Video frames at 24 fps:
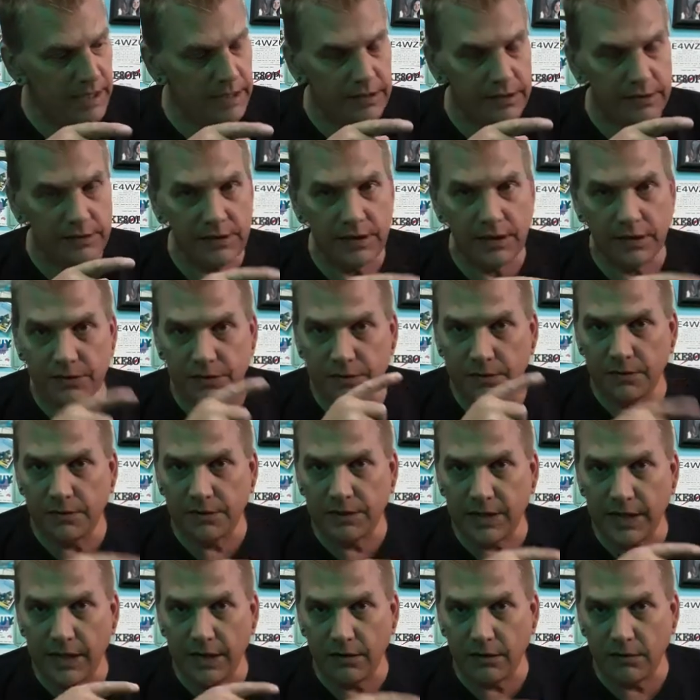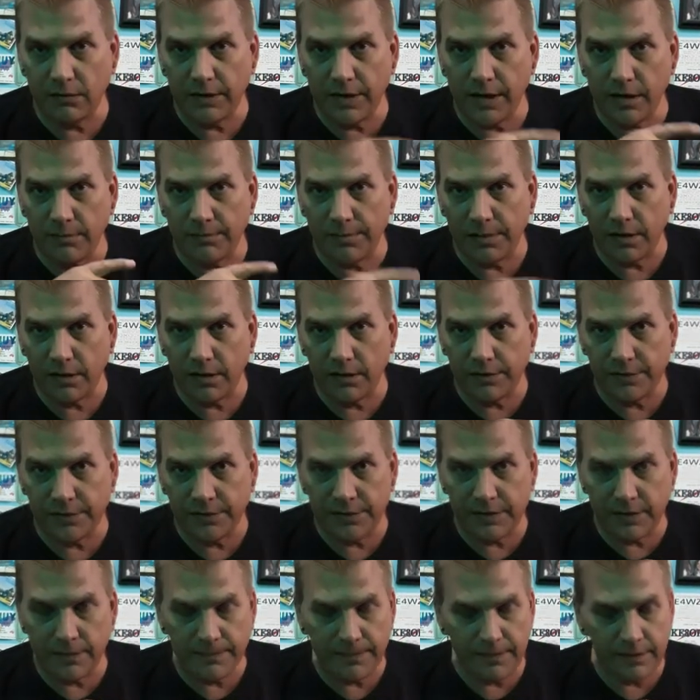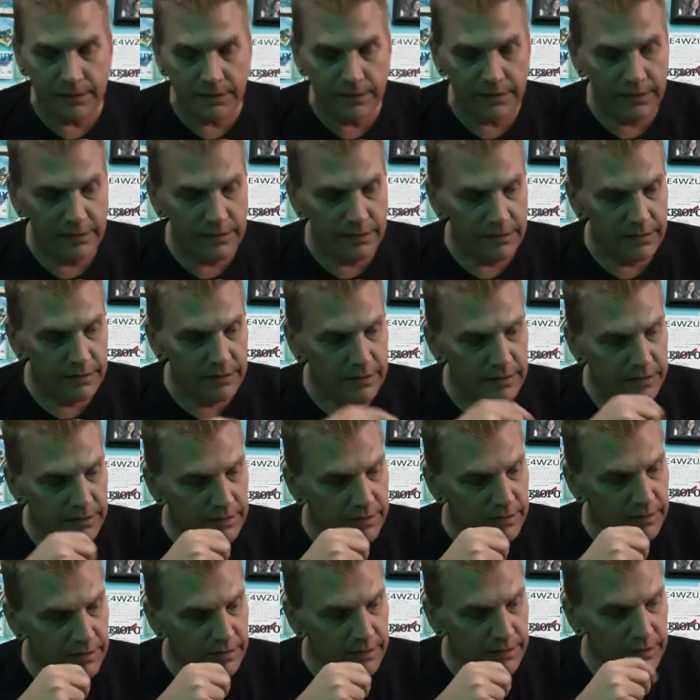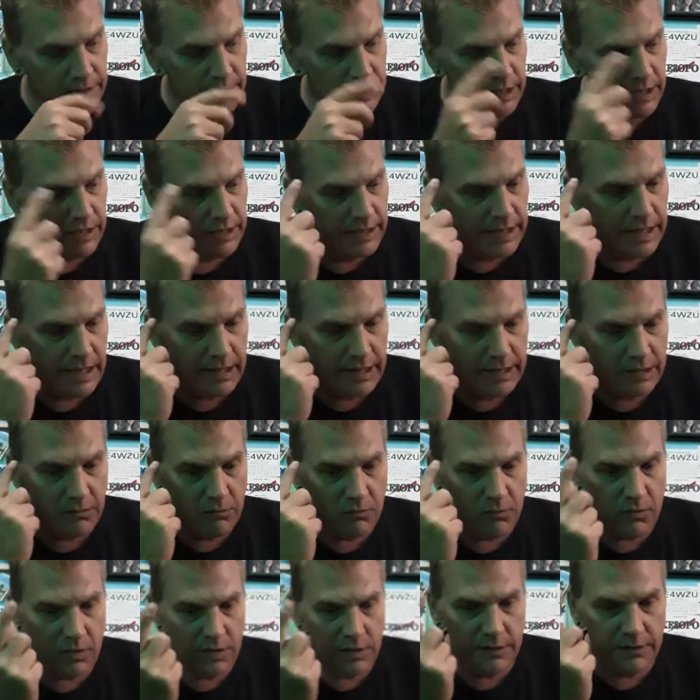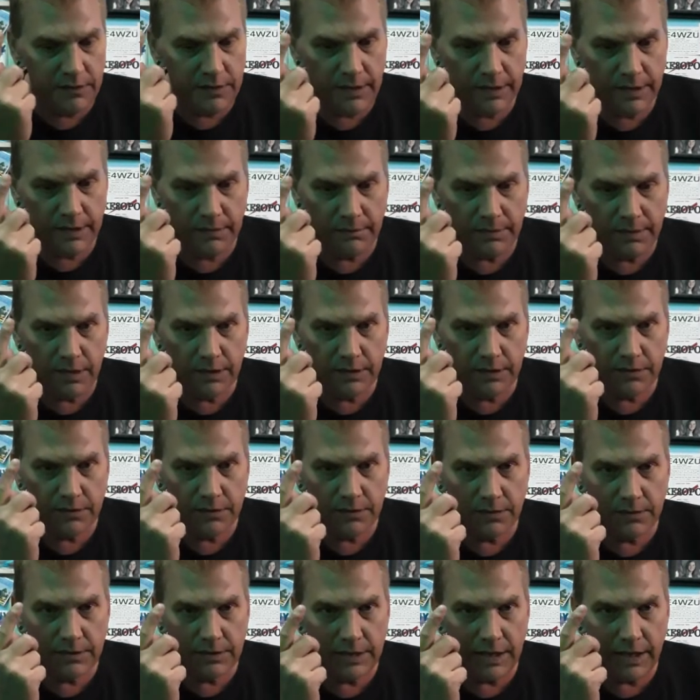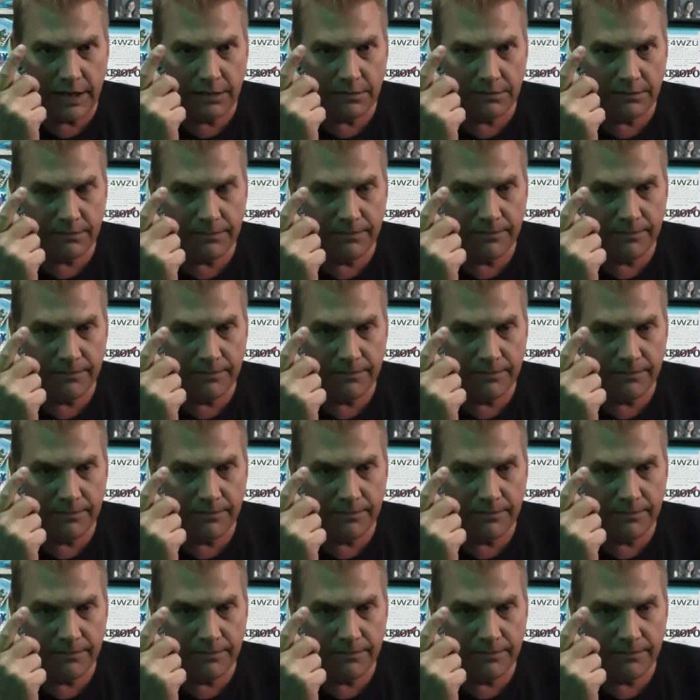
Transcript: Is it a 210, a rare bird or something? He only got like one thing about the 210.